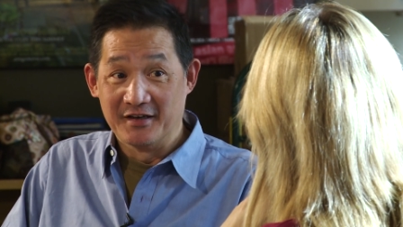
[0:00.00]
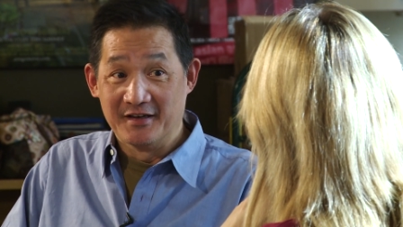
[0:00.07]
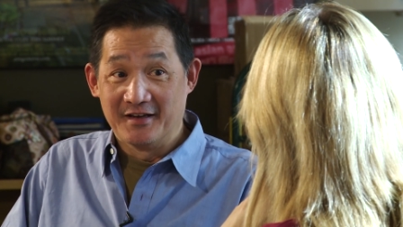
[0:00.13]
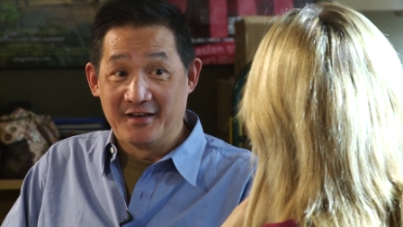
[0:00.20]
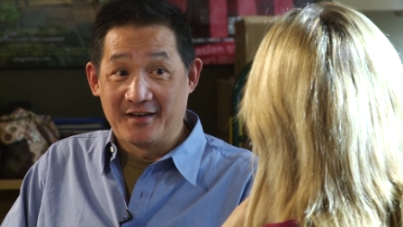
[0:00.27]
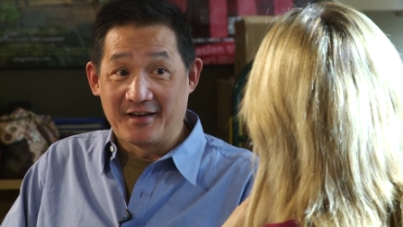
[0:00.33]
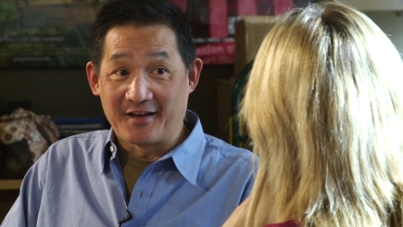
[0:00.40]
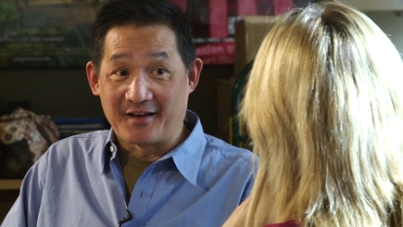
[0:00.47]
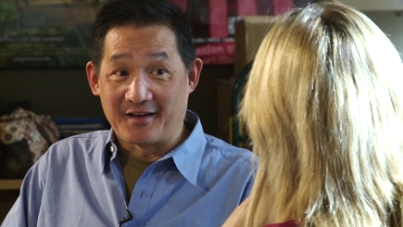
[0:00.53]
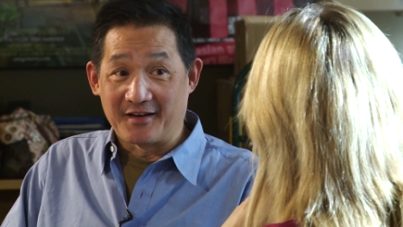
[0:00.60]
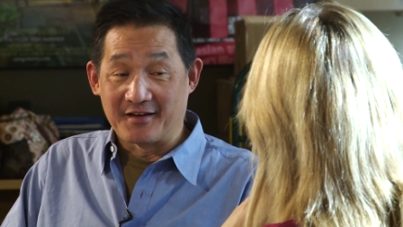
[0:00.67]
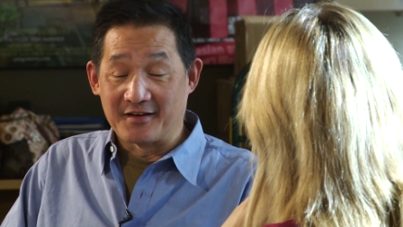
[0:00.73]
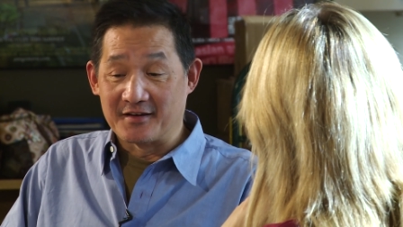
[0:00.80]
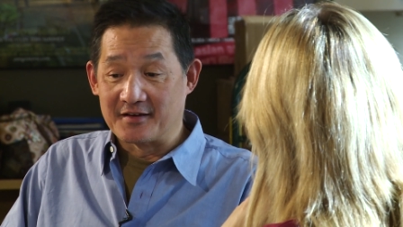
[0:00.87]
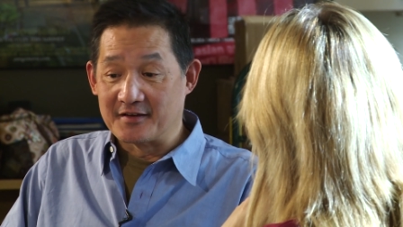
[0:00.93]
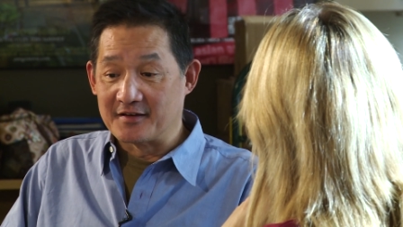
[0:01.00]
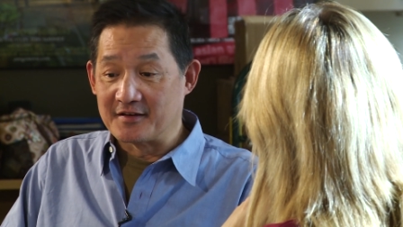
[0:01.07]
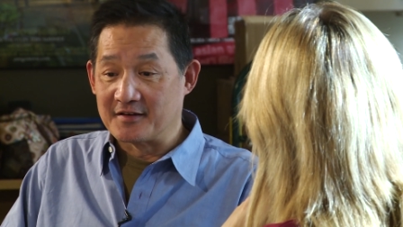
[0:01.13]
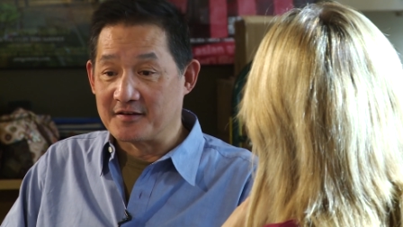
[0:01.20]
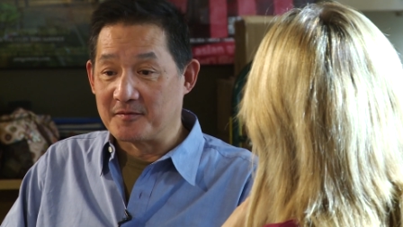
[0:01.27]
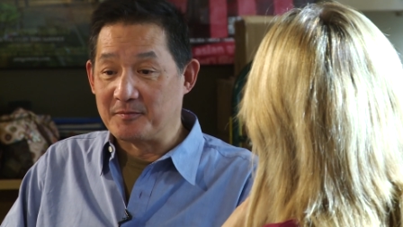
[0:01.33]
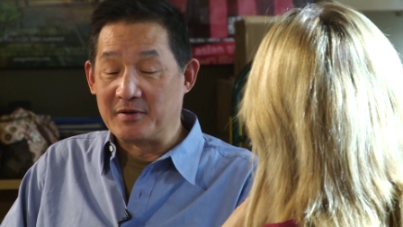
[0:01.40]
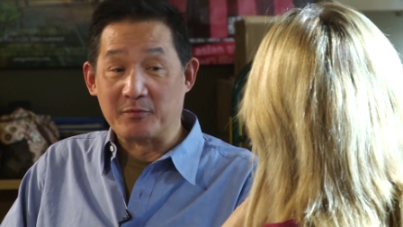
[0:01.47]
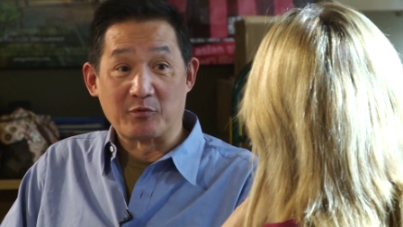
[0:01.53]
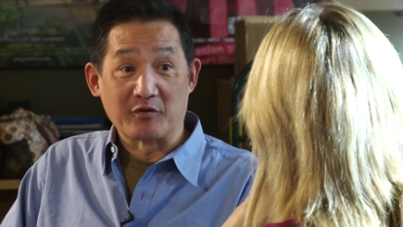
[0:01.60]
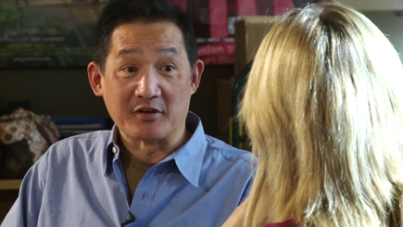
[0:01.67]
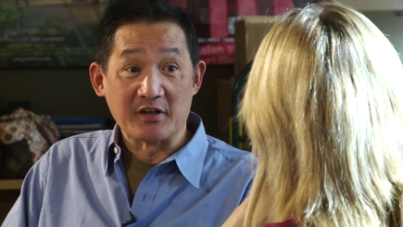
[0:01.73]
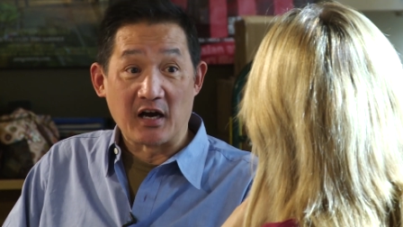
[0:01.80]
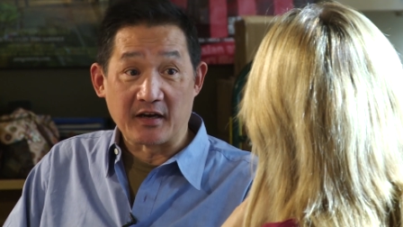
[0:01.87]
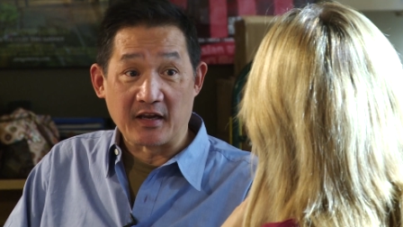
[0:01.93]
Right. And people were
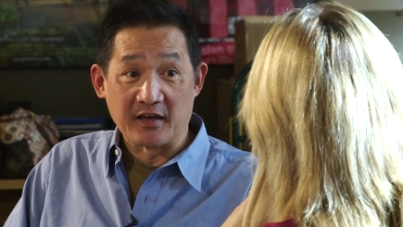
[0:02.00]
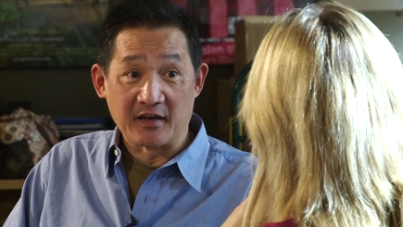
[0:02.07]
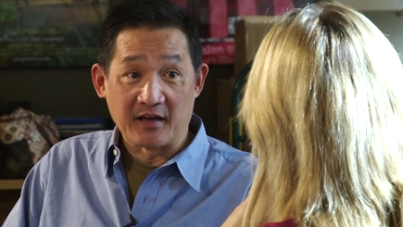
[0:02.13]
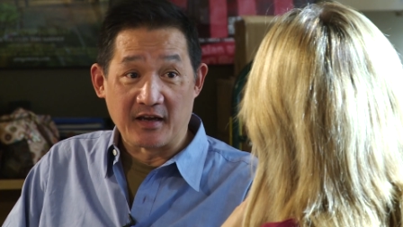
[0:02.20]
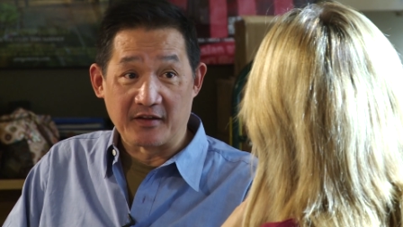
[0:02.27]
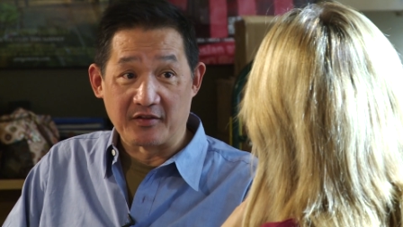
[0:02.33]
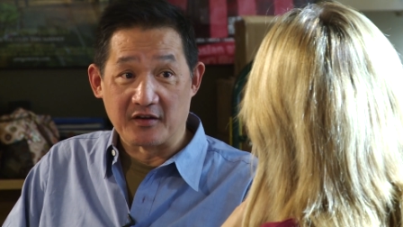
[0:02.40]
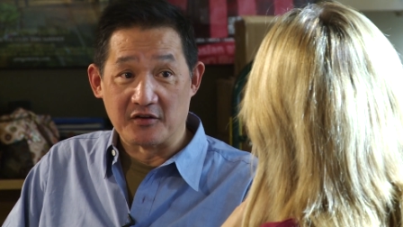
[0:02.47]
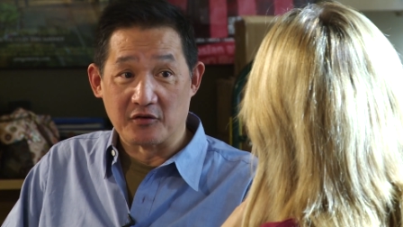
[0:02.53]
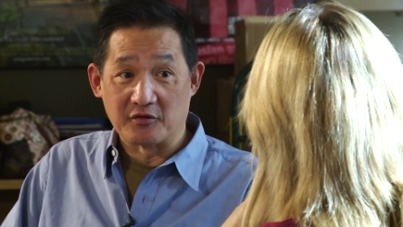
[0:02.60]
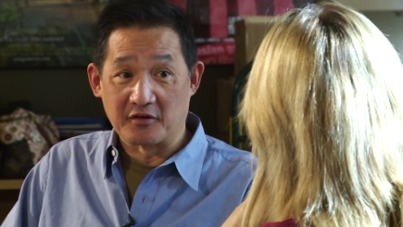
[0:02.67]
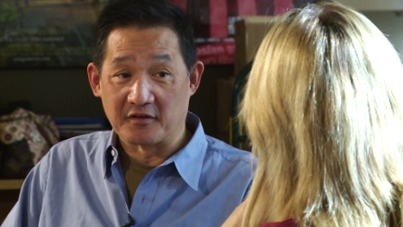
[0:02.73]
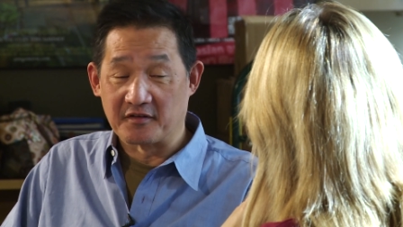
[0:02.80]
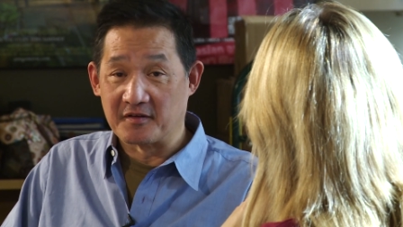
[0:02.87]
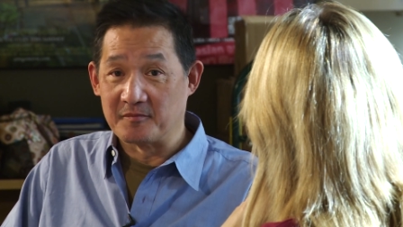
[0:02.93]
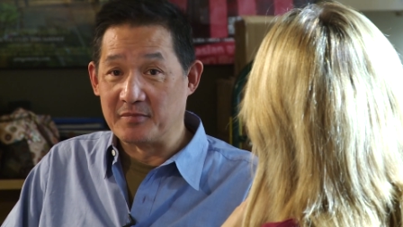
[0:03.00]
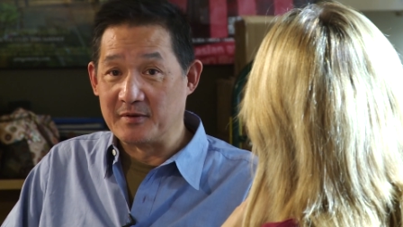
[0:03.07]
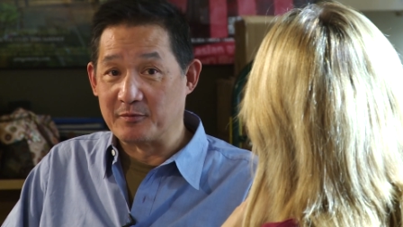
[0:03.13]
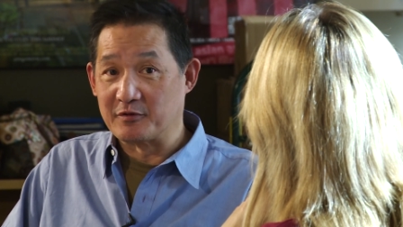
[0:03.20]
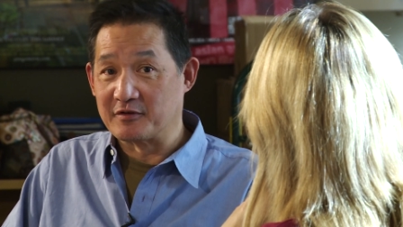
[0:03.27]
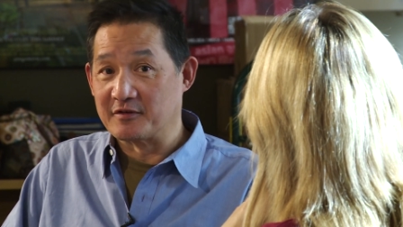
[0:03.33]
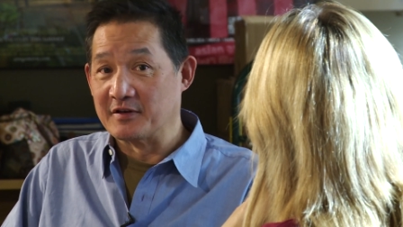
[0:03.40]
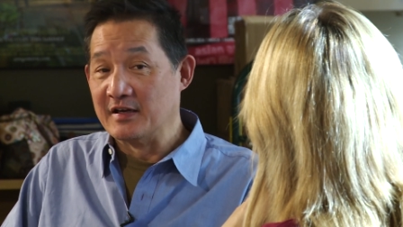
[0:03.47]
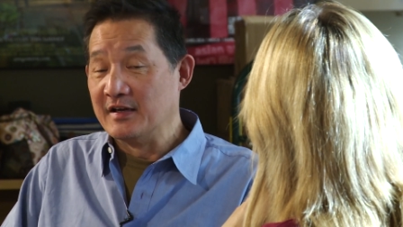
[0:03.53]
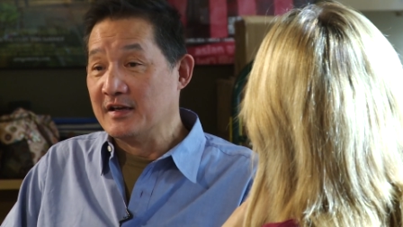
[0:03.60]
knocking at the doors and people were